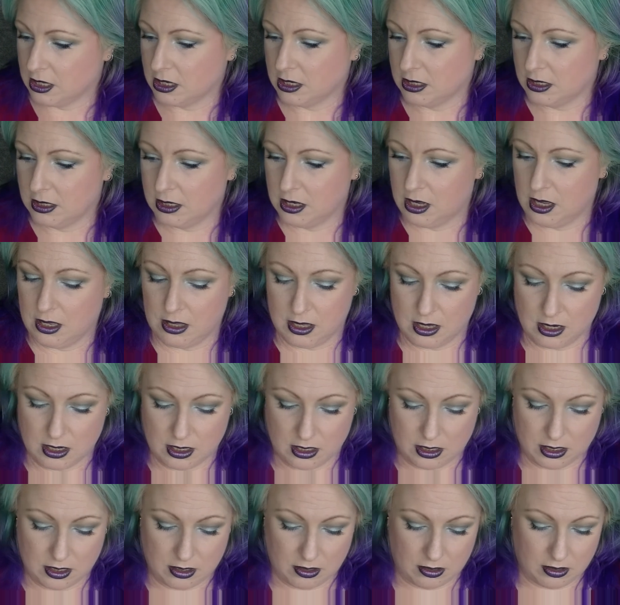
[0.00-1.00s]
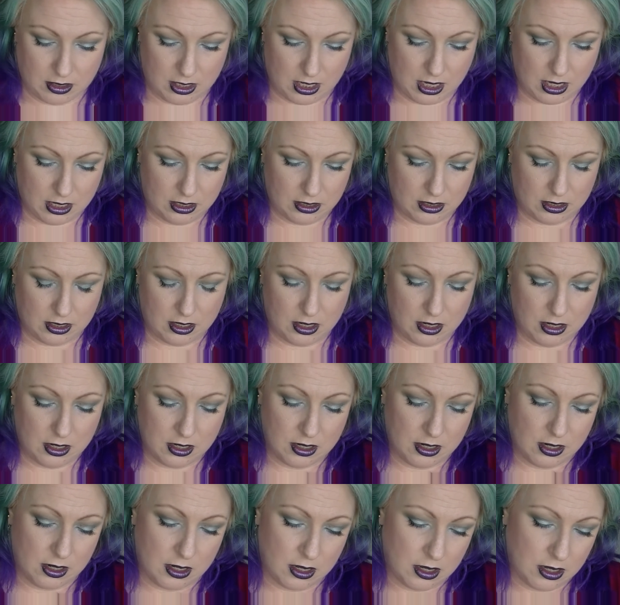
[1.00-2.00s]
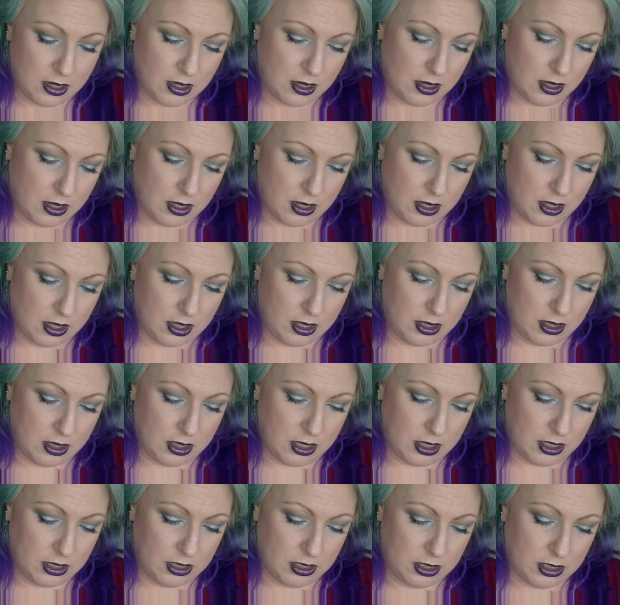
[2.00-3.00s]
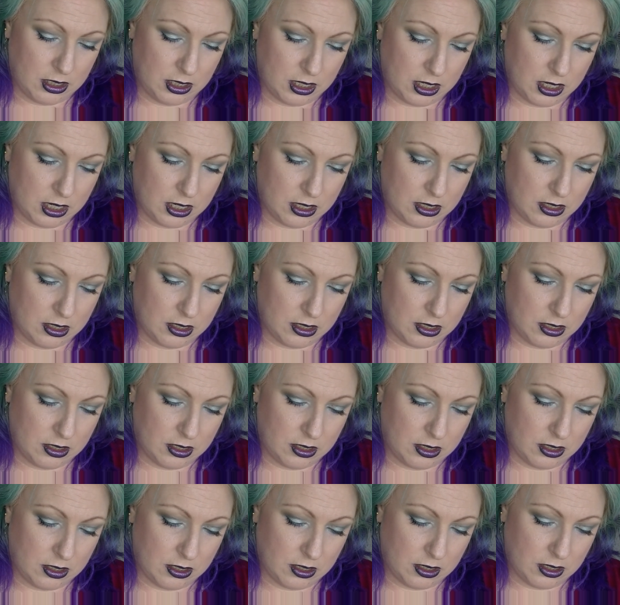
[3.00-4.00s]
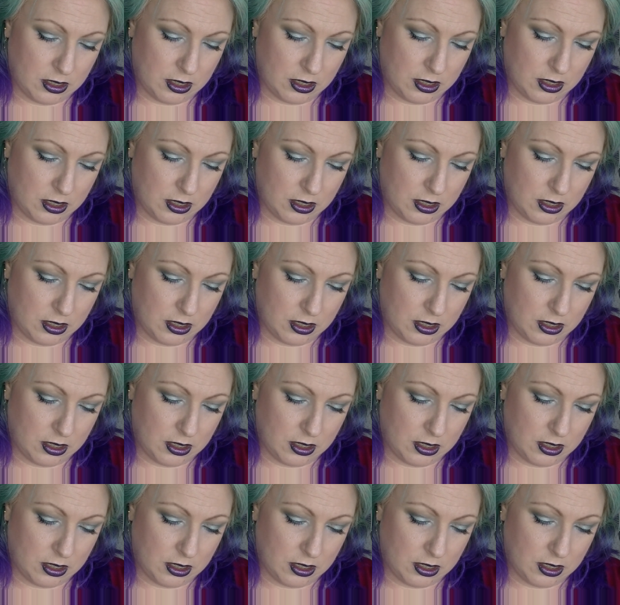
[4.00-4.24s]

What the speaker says: inside than it did on the outside. This is